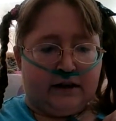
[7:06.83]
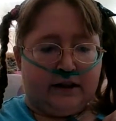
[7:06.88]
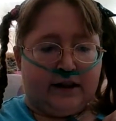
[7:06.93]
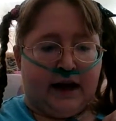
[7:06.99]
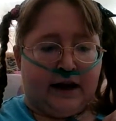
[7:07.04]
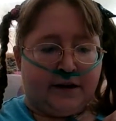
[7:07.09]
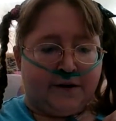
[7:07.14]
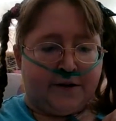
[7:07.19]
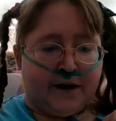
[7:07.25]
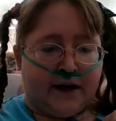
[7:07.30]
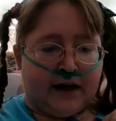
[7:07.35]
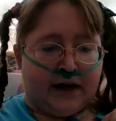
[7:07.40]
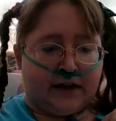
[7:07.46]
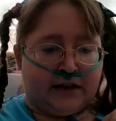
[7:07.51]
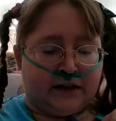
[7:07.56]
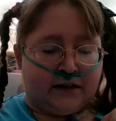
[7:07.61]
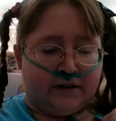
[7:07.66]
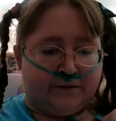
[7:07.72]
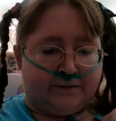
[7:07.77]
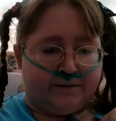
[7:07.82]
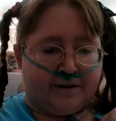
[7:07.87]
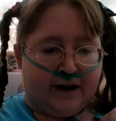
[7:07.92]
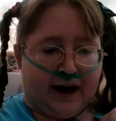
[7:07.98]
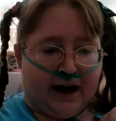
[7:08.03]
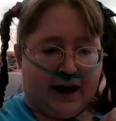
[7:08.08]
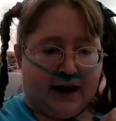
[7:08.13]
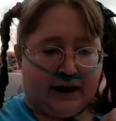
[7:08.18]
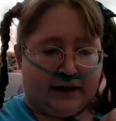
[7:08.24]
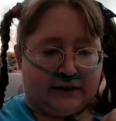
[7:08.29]
Then you add to the
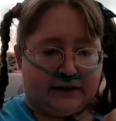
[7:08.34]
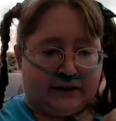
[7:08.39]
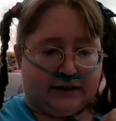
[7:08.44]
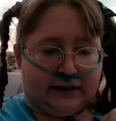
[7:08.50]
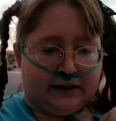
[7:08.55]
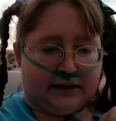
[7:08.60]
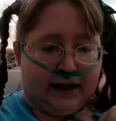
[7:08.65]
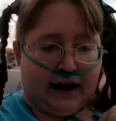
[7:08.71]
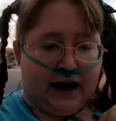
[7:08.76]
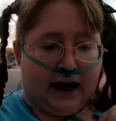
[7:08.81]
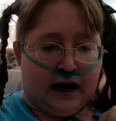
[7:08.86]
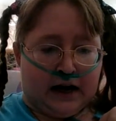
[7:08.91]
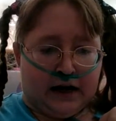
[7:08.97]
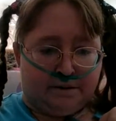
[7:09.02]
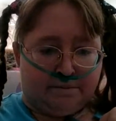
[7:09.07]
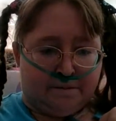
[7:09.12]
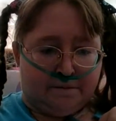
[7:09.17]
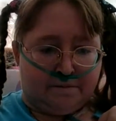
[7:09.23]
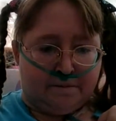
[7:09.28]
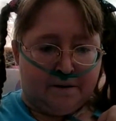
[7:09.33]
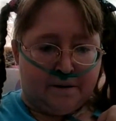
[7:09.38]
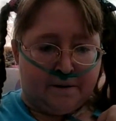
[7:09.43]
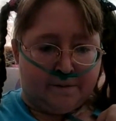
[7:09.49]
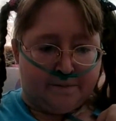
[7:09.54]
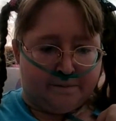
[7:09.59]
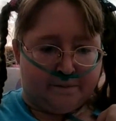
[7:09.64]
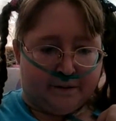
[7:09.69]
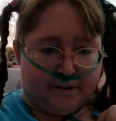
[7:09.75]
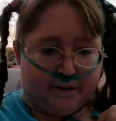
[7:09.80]
fact that I'm
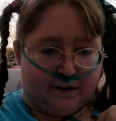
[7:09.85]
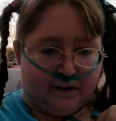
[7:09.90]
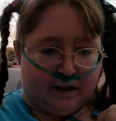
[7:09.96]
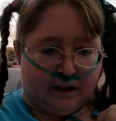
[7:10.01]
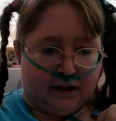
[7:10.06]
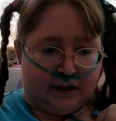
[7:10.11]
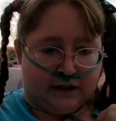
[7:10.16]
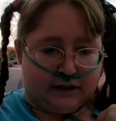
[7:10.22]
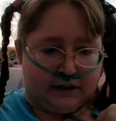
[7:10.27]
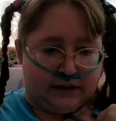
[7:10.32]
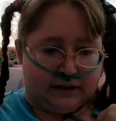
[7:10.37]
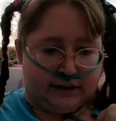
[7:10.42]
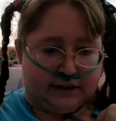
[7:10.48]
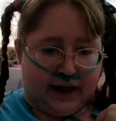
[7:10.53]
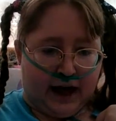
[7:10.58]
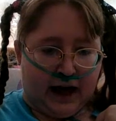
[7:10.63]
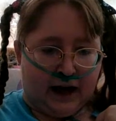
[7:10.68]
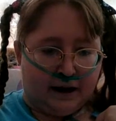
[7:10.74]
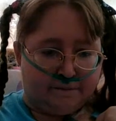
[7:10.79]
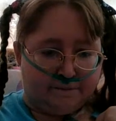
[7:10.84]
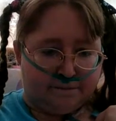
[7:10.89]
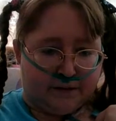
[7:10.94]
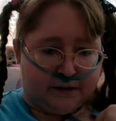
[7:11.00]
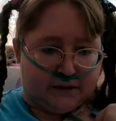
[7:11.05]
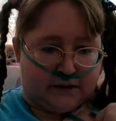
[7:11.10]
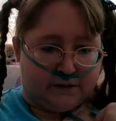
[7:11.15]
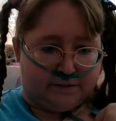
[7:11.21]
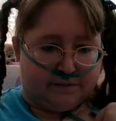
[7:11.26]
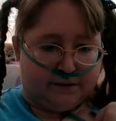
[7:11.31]
immobile, that
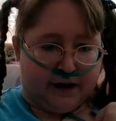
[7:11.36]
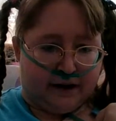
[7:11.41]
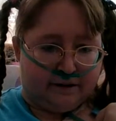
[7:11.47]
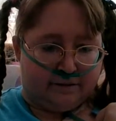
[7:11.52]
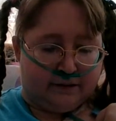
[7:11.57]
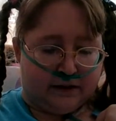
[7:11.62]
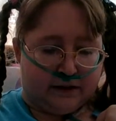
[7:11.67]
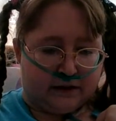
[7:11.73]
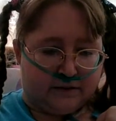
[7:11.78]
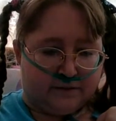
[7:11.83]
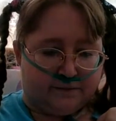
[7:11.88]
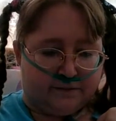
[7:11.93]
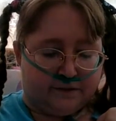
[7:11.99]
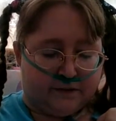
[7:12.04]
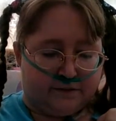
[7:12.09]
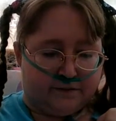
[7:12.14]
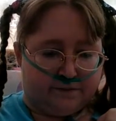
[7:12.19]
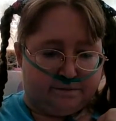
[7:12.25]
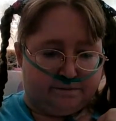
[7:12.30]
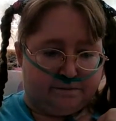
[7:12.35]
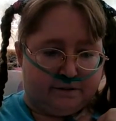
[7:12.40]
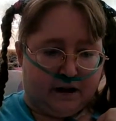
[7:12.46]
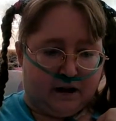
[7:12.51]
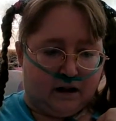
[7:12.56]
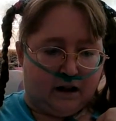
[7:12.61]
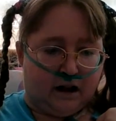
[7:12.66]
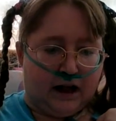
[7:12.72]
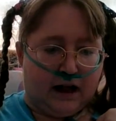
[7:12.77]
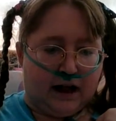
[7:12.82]
puts me at risk for blood
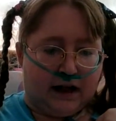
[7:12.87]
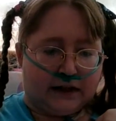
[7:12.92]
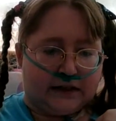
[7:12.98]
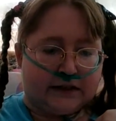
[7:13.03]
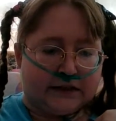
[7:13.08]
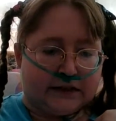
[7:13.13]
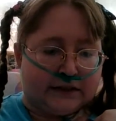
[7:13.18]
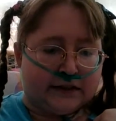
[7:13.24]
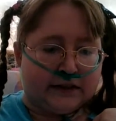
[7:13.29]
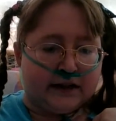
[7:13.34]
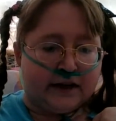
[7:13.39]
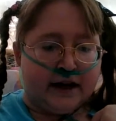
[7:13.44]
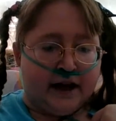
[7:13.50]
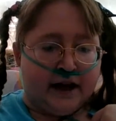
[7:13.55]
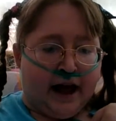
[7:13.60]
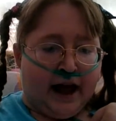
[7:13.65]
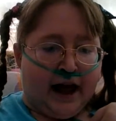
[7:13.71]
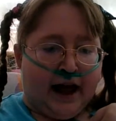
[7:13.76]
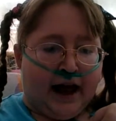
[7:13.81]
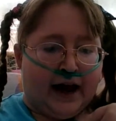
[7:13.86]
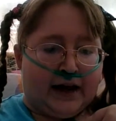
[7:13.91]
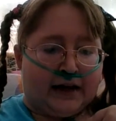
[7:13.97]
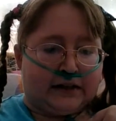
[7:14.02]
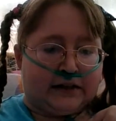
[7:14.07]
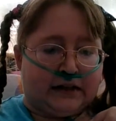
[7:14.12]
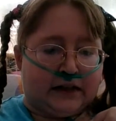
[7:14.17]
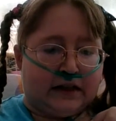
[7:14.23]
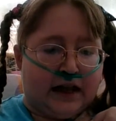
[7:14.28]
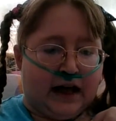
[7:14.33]
clots.
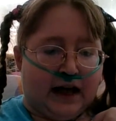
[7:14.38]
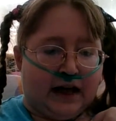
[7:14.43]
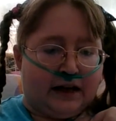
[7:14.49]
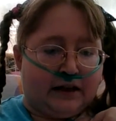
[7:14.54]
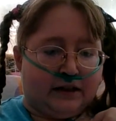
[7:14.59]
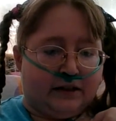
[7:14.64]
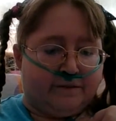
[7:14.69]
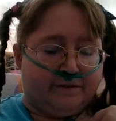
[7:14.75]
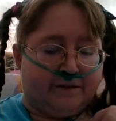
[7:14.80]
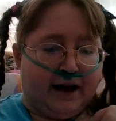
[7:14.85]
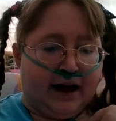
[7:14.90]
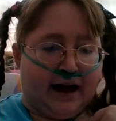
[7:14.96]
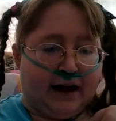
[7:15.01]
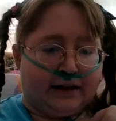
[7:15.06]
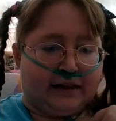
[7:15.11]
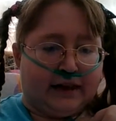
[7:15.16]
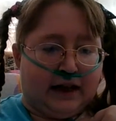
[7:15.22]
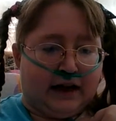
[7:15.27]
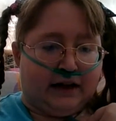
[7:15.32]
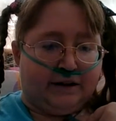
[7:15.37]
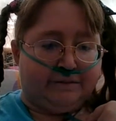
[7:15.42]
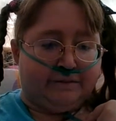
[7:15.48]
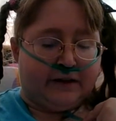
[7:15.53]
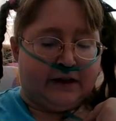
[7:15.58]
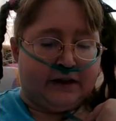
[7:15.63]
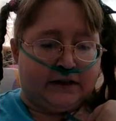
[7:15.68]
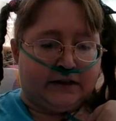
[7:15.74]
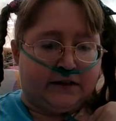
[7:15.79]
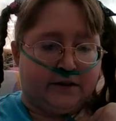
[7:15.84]
Add to that the fact that I have a
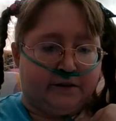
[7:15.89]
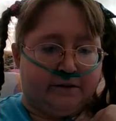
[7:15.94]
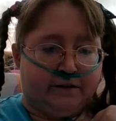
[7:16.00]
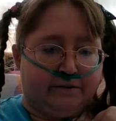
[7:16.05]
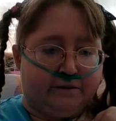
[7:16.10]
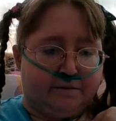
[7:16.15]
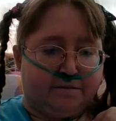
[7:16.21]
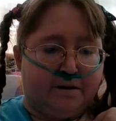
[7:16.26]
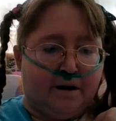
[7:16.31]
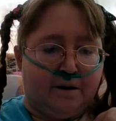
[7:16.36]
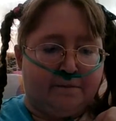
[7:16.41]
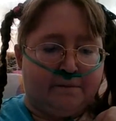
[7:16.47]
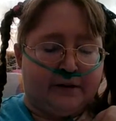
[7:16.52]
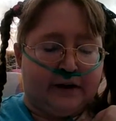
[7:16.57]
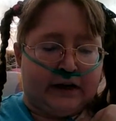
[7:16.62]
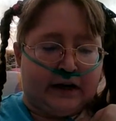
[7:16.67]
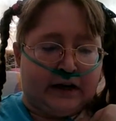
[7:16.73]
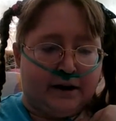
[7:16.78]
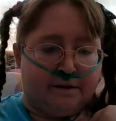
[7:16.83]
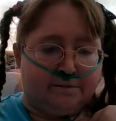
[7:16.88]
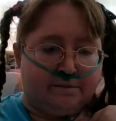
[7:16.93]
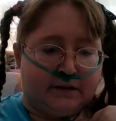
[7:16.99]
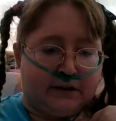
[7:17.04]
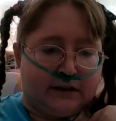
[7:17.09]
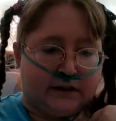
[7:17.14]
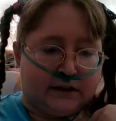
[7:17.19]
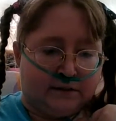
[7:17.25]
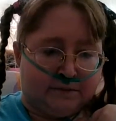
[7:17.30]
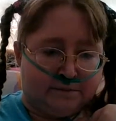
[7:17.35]
history of a pulmonary
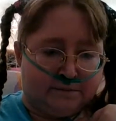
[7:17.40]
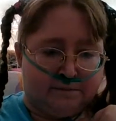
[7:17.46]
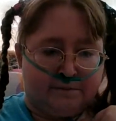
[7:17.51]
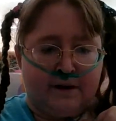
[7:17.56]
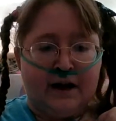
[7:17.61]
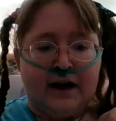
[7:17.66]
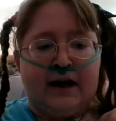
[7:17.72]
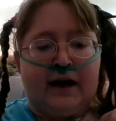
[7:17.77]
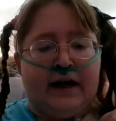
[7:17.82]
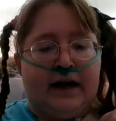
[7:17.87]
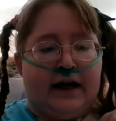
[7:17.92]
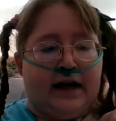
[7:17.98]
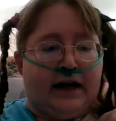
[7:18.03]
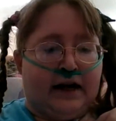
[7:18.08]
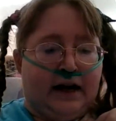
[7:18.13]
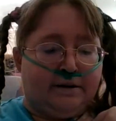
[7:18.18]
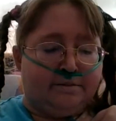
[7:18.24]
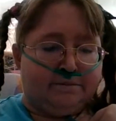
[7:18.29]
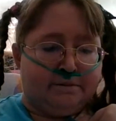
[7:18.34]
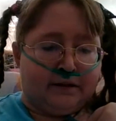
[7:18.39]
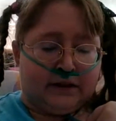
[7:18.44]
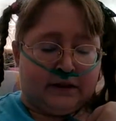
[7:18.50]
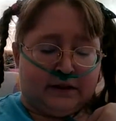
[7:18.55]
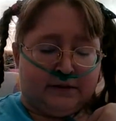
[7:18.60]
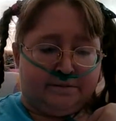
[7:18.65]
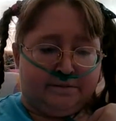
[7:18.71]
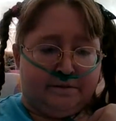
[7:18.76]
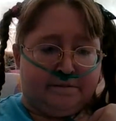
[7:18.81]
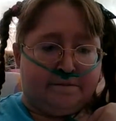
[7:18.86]
embolism, an
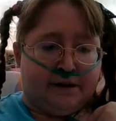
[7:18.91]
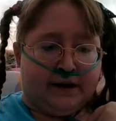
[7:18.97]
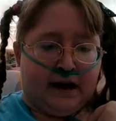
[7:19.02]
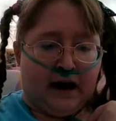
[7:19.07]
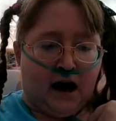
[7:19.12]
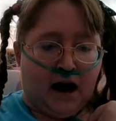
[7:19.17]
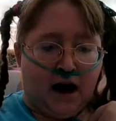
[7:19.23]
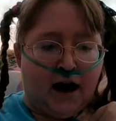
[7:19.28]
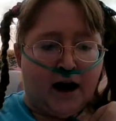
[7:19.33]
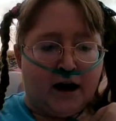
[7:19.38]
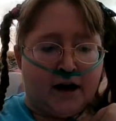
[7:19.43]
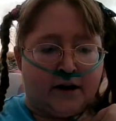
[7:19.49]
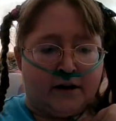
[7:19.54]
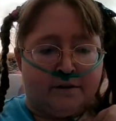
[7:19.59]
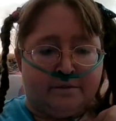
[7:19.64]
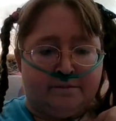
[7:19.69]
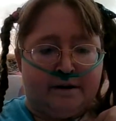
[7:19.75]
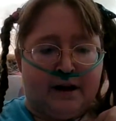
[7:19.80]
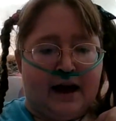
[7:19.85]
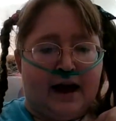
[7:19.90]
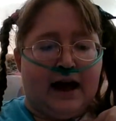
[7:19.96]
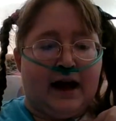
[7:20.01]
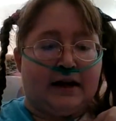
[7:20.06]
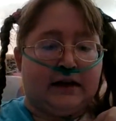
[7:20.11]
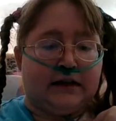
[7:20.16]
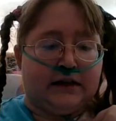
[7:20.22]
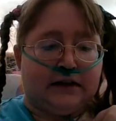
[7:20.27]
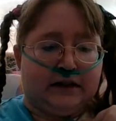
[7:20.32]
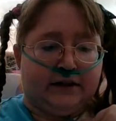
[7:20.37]
embolism in my arm,
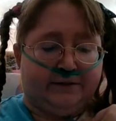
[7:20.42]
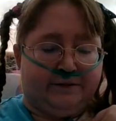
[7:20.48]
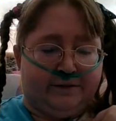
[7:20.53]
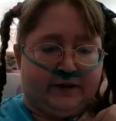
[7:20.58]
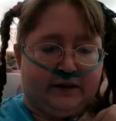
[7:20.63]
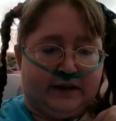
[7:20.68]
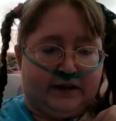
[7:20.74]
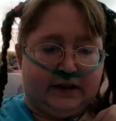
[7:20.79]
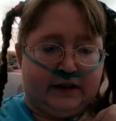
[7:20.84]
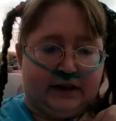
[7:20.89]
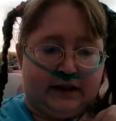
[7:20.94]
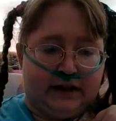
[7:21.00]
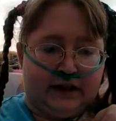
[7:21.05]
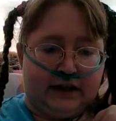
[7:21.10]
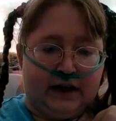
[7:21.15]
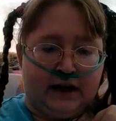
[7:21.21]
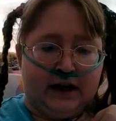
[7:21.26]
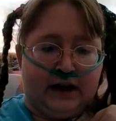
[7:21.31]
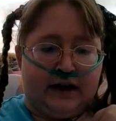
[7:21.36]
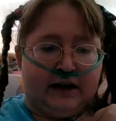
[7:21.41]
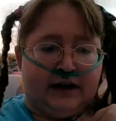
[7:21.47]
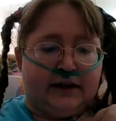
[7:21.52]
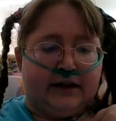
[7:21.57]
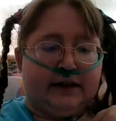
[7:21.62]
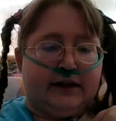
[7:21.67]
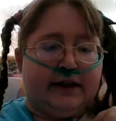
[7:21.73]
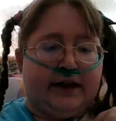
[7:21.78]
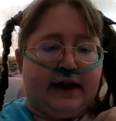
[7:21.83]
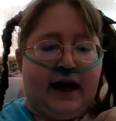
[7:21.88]
and a DVT
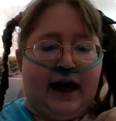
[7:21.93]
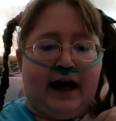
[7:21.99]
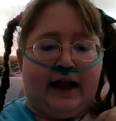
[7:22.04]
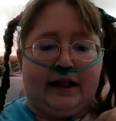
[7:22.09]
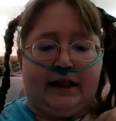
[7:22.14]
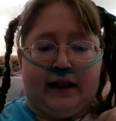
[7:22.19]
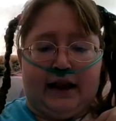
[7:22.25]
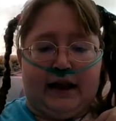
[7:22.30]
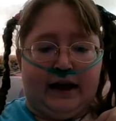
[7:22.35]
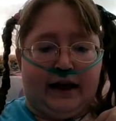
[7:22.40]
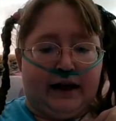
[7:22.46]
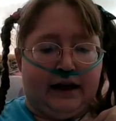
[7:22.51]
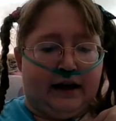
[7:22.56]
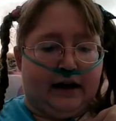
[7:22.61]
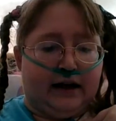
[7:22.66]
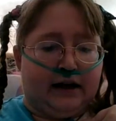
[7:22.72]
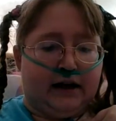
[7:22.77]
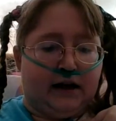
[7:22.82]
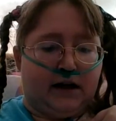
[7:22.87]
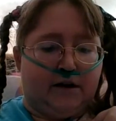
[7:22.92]
that like